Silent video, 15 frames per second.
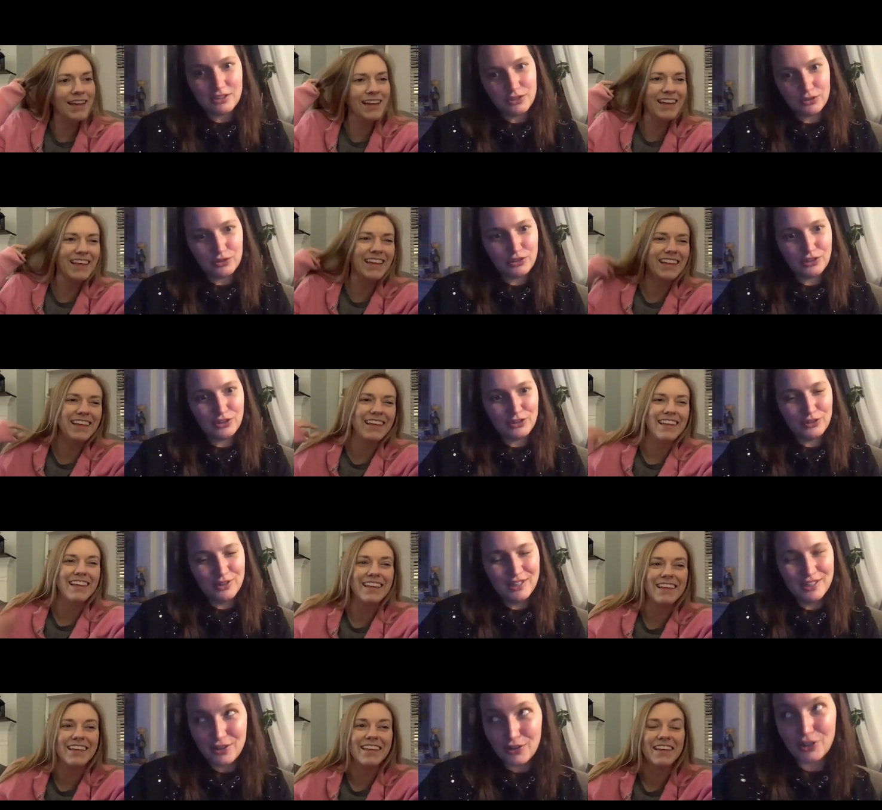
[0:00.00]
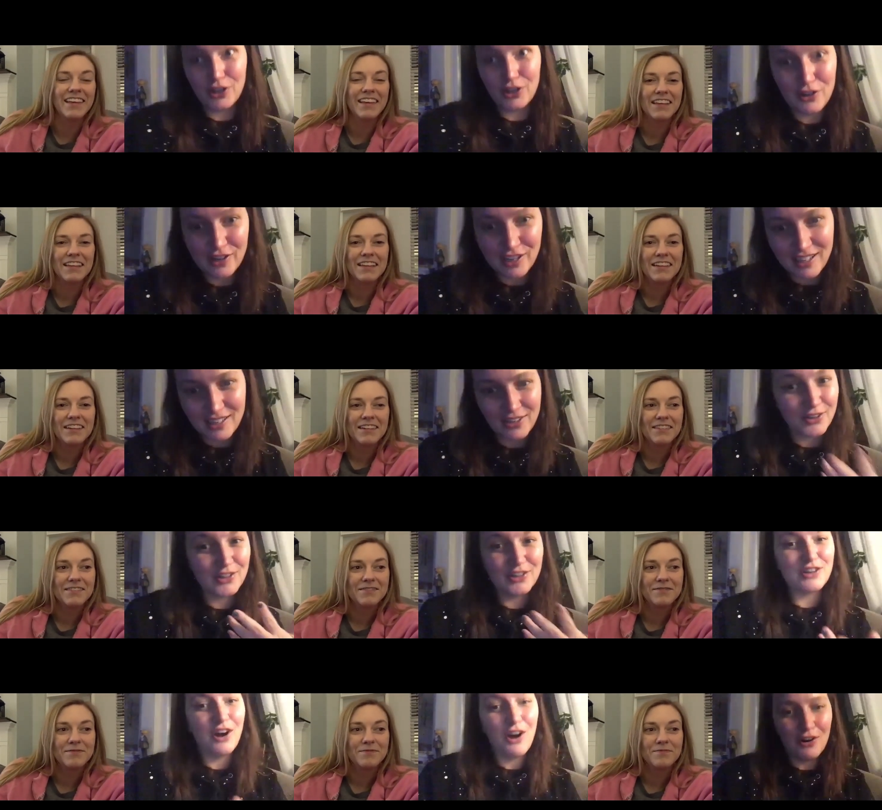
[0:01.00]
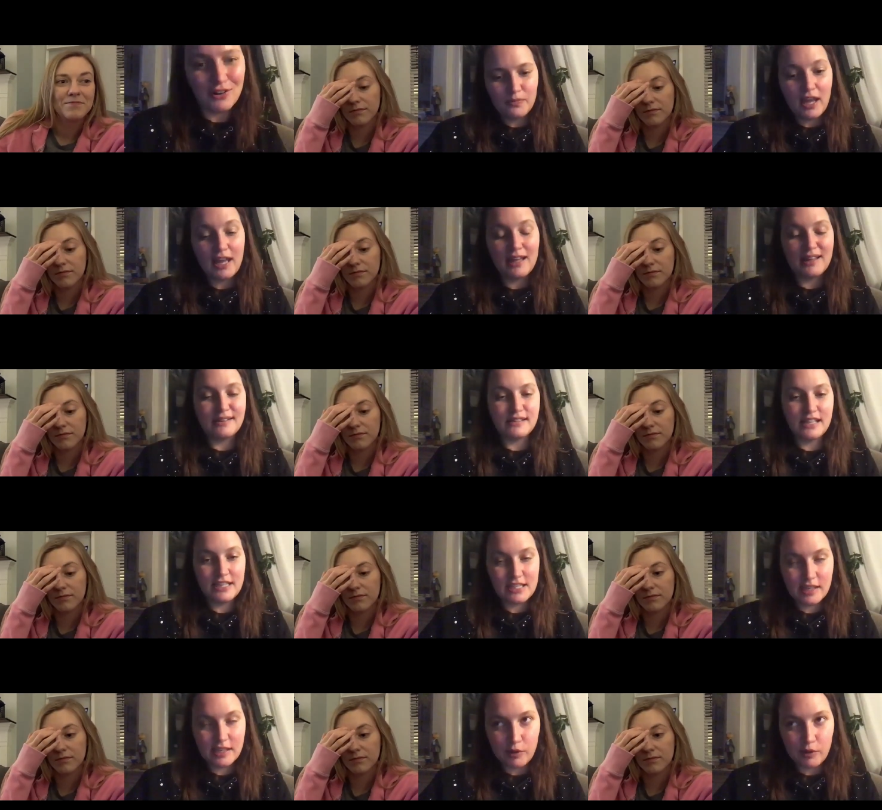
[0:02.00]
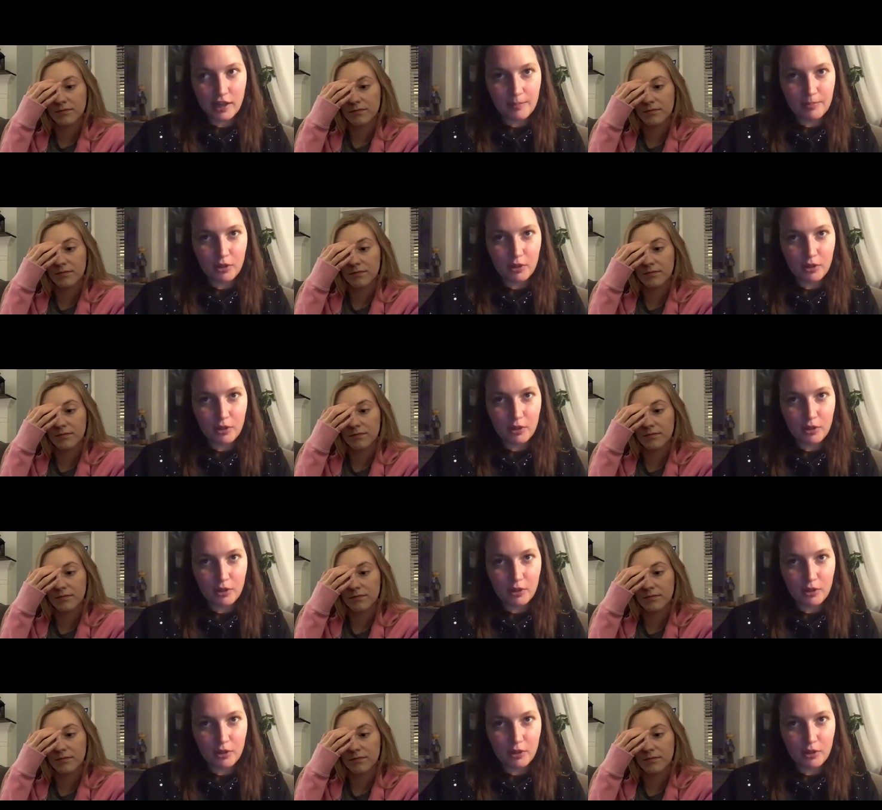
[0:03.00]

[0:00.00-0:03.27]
Speaker 1: you, you're 30, you're an adult, and he did bring up the